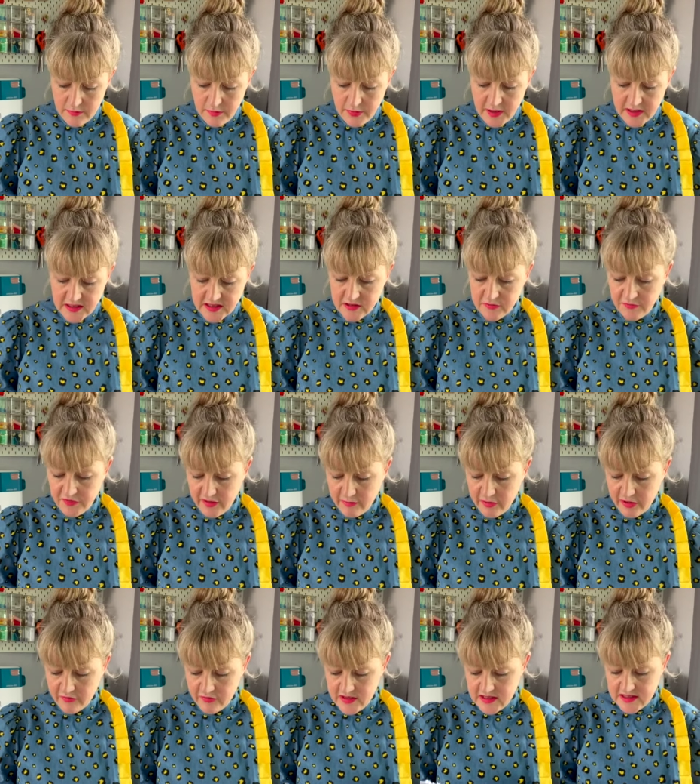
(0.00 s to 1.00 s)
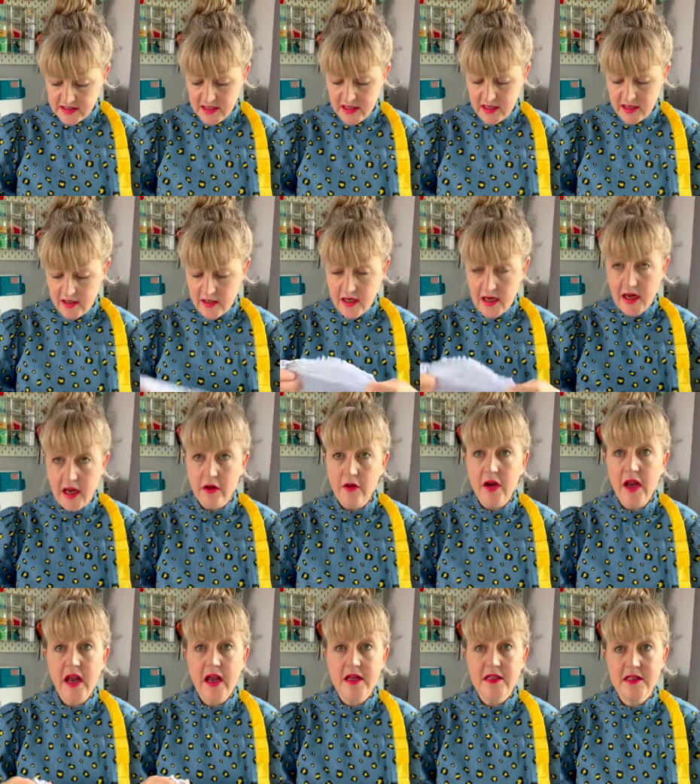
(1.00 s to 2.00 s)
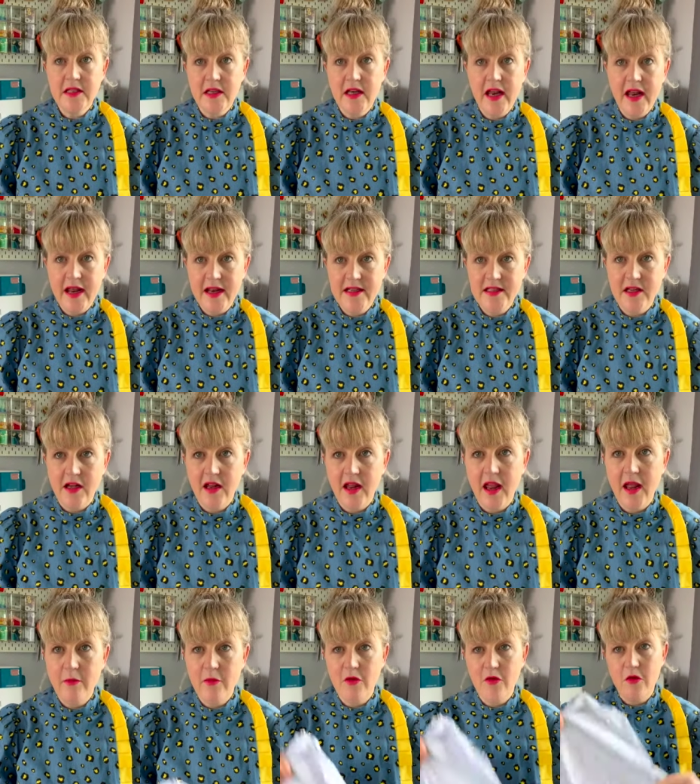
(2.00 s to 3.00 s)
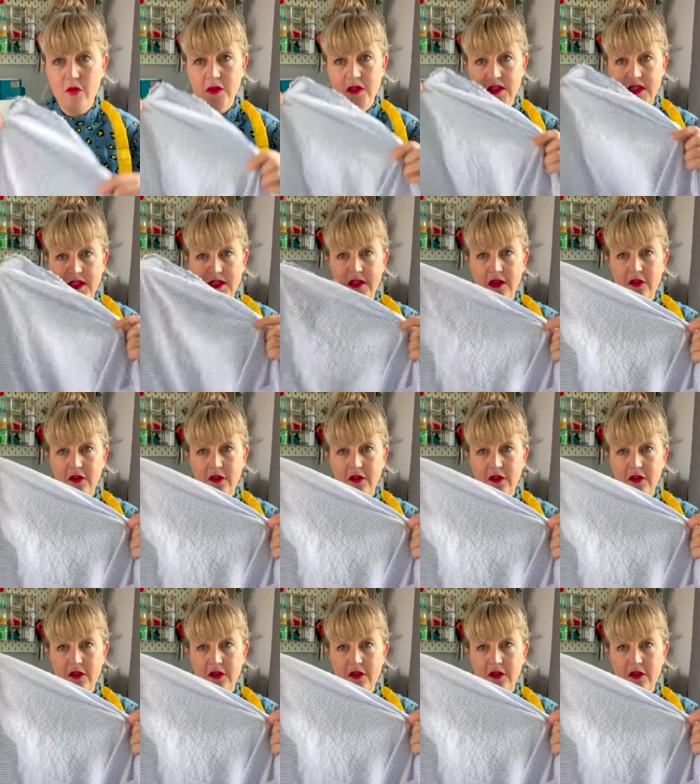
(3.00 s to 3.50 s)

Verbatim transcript: buying some fabric recently on Higgs and Higgs, I came across this